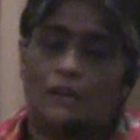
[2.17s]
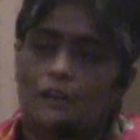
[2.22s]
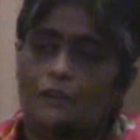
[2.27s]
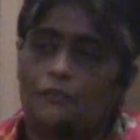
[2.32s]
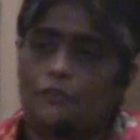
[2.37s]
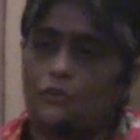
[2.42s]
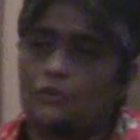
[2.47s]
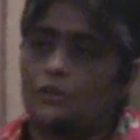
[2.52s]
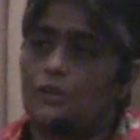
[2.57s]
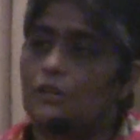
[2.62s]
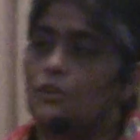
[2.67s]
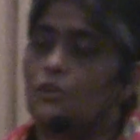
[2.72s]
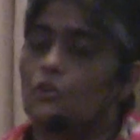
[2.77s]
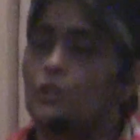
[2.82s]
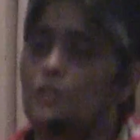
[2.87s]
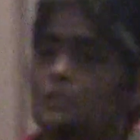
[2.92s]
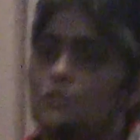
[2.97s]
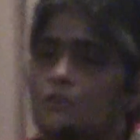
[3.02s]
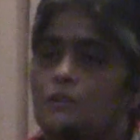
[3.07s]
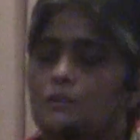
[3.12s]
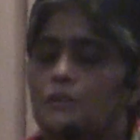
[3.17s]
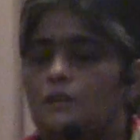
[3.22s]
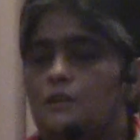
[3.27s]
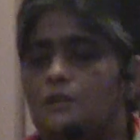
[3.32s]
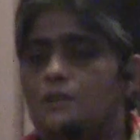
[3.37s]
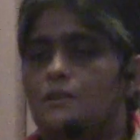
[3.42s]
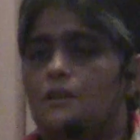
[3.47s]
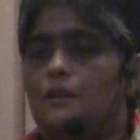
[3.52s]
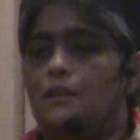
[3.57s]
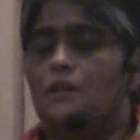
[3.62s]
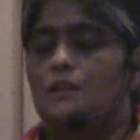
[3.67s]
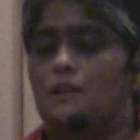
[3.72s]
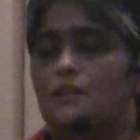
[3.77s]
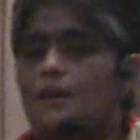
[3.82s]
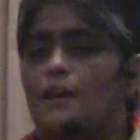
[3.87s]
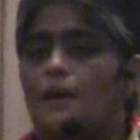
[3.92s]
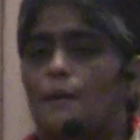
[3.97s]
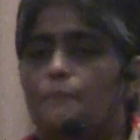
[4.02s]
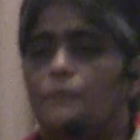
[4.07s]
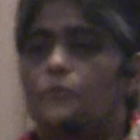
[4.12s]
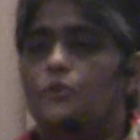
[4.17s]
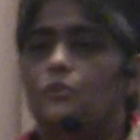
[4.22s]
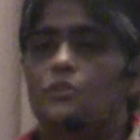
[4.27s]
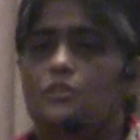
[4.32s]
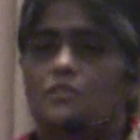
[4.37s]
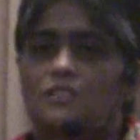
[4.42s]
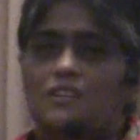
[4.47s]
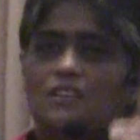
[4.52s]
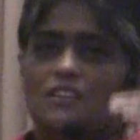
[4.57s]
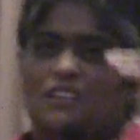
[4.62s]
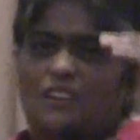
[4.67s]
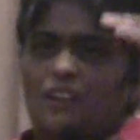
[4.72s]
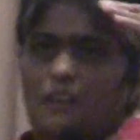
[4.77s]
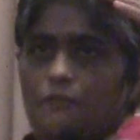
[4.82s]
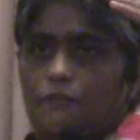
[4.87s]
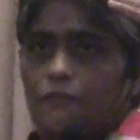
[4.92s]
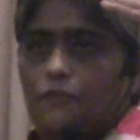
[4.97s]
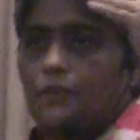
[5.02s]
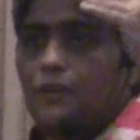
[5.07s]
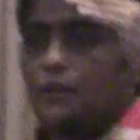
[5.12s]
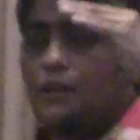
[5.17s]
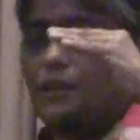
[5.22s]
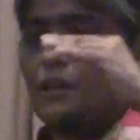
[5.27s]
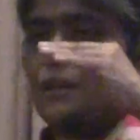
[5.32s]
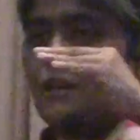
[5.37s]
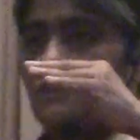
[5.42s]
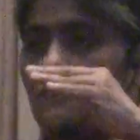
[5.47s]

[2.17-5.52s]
If you really go into it in depth, you see that every day